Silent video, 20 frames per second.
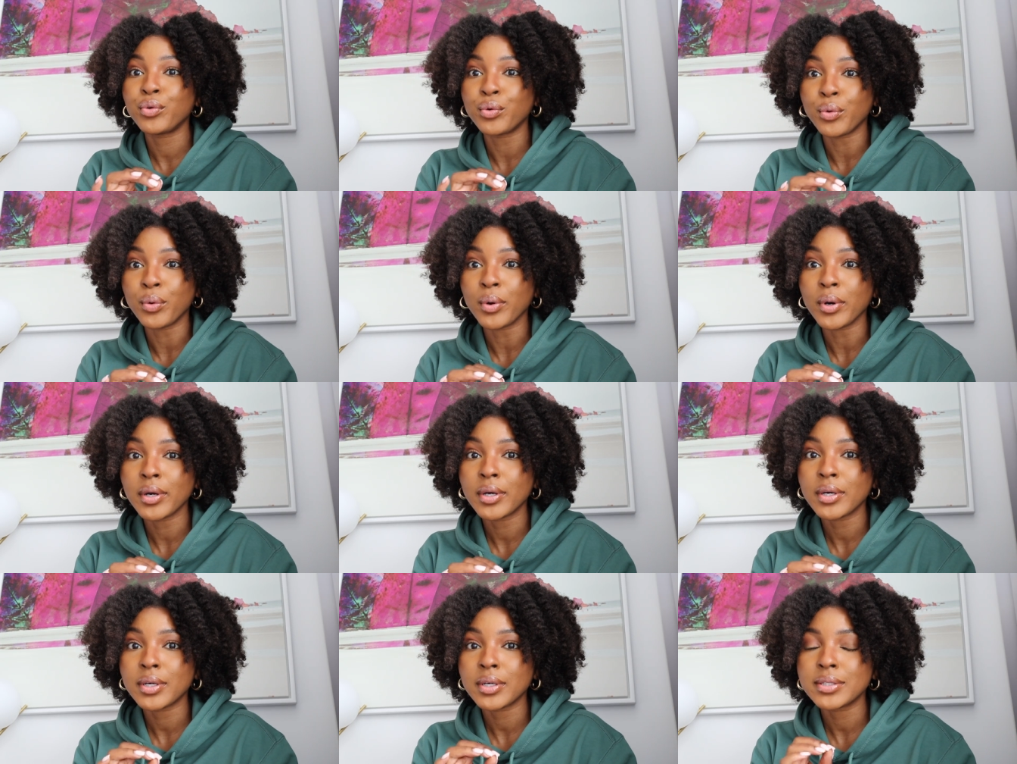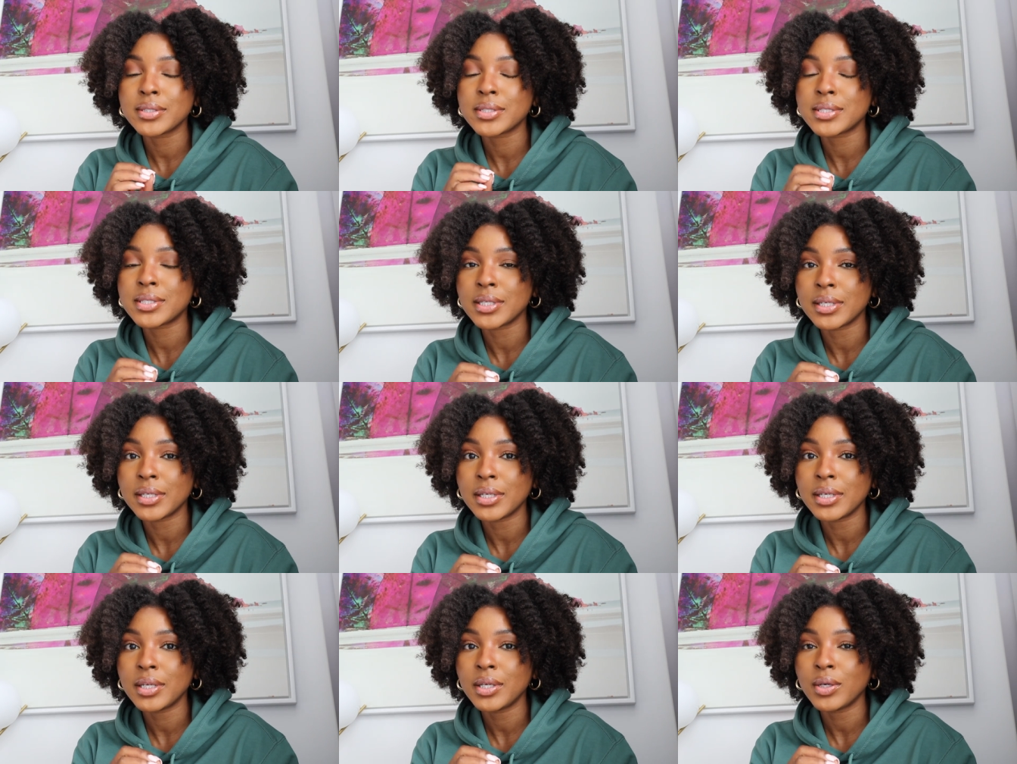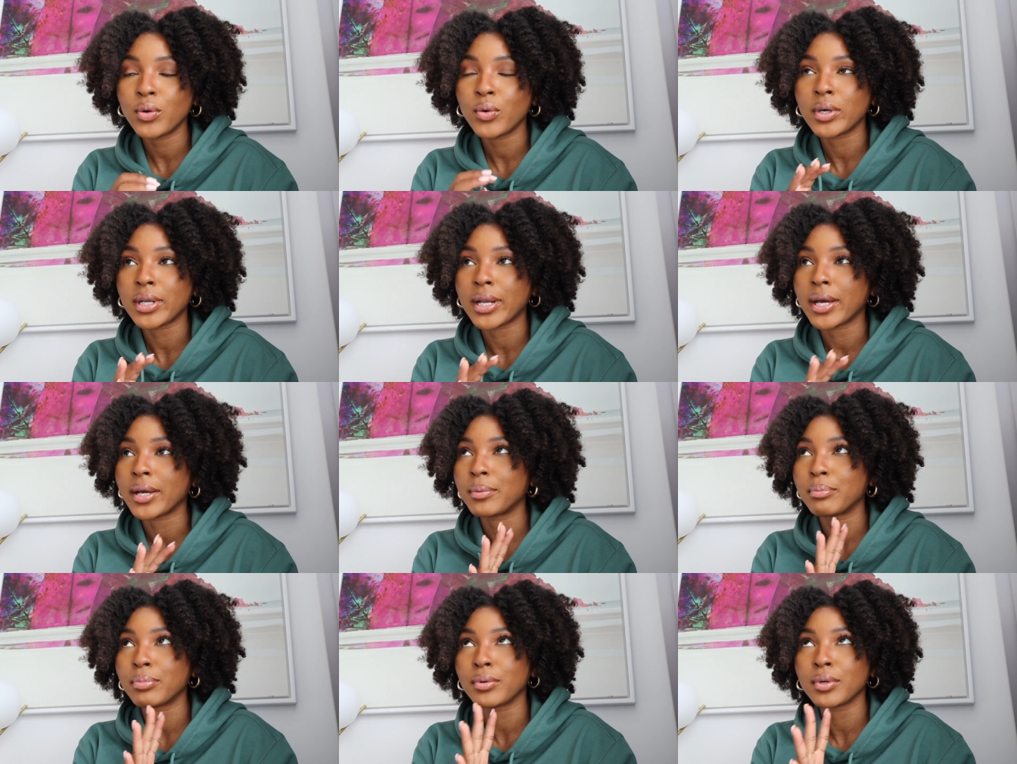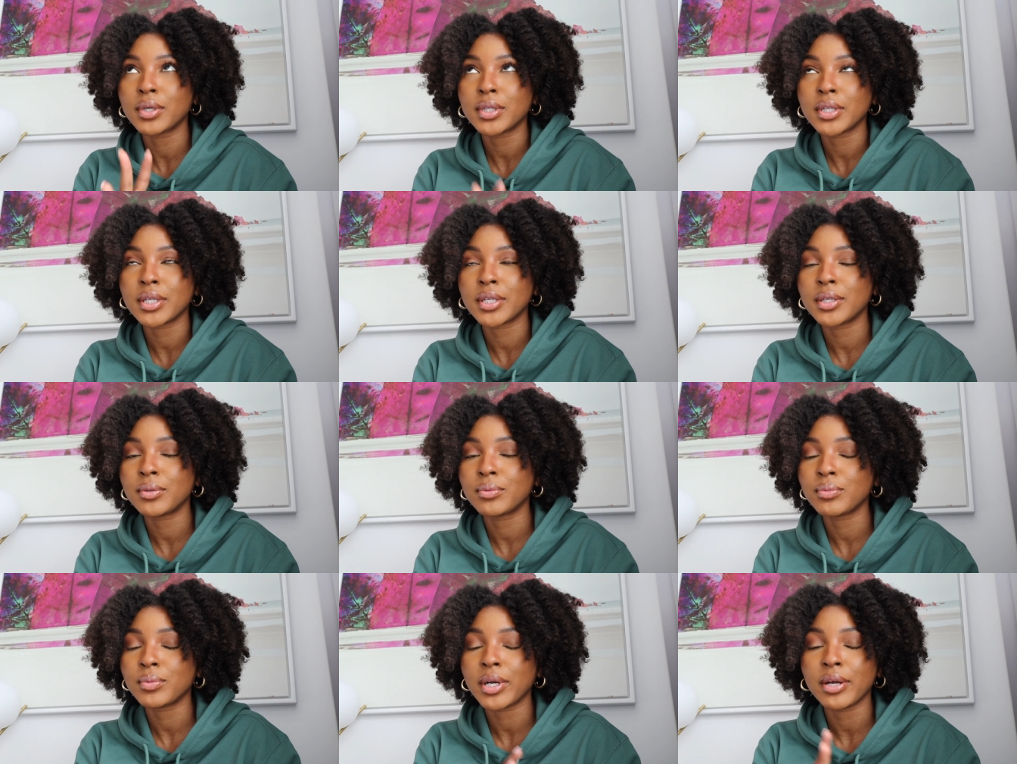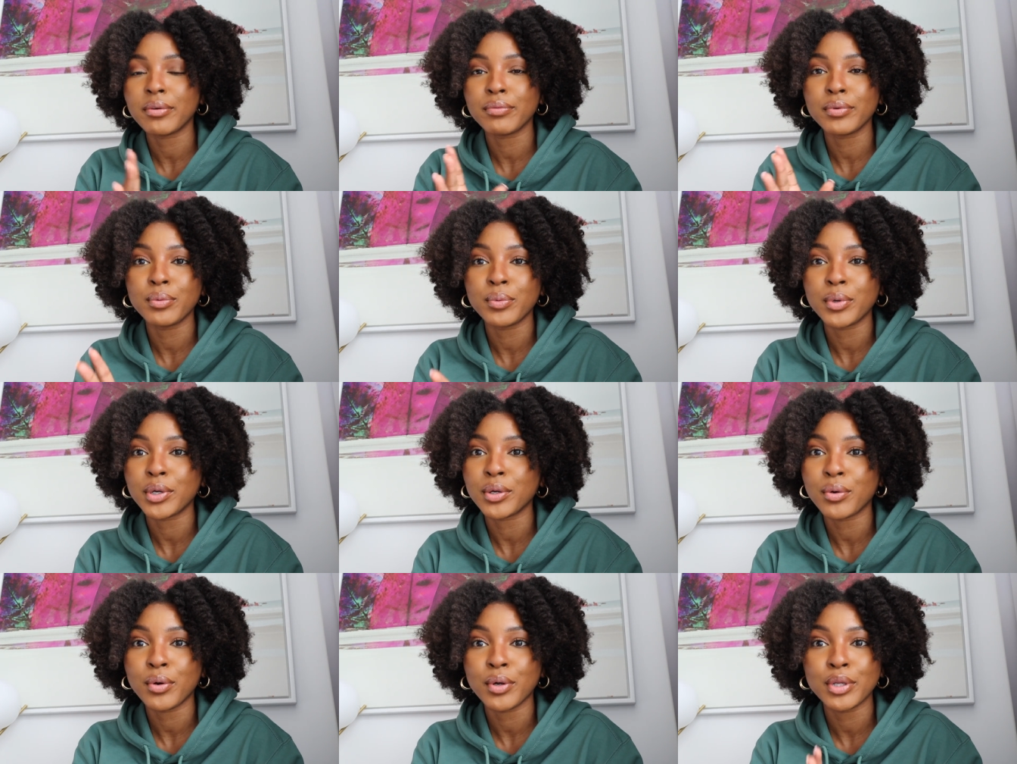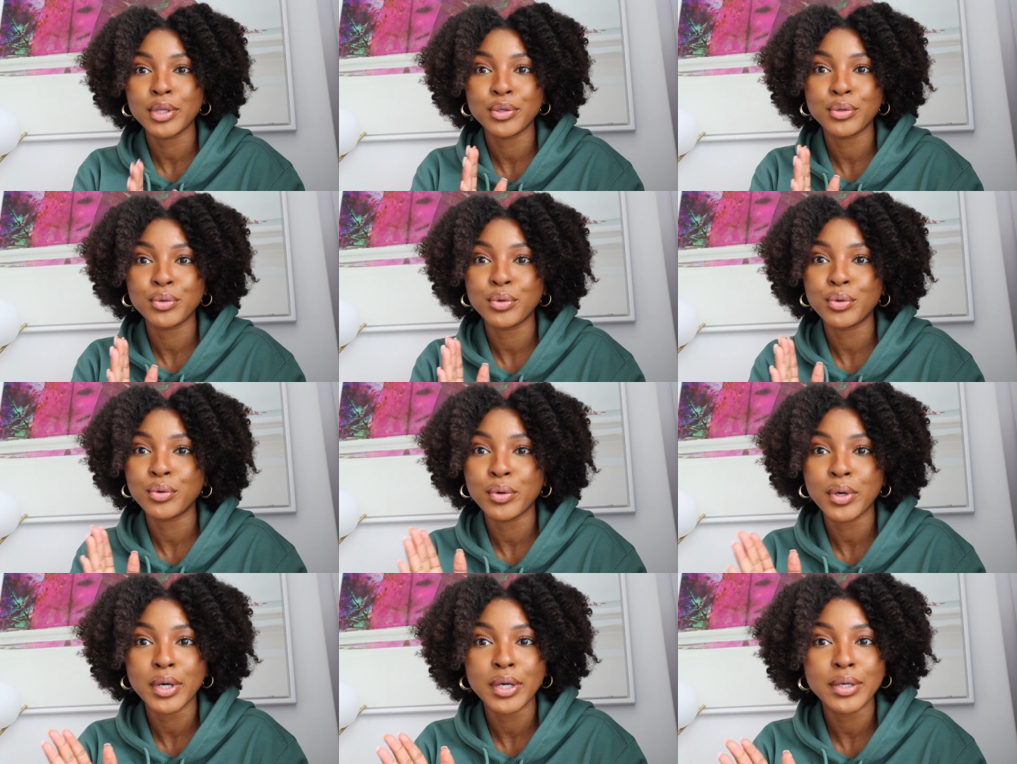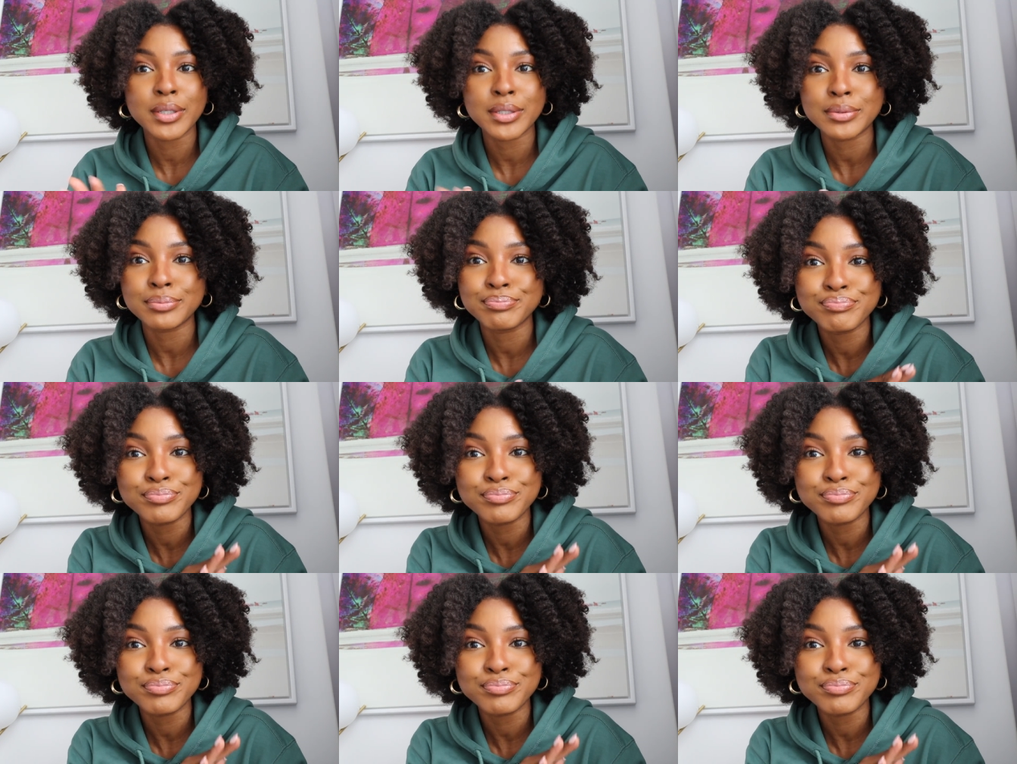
york city or like brooklyn whatever you want to call it new york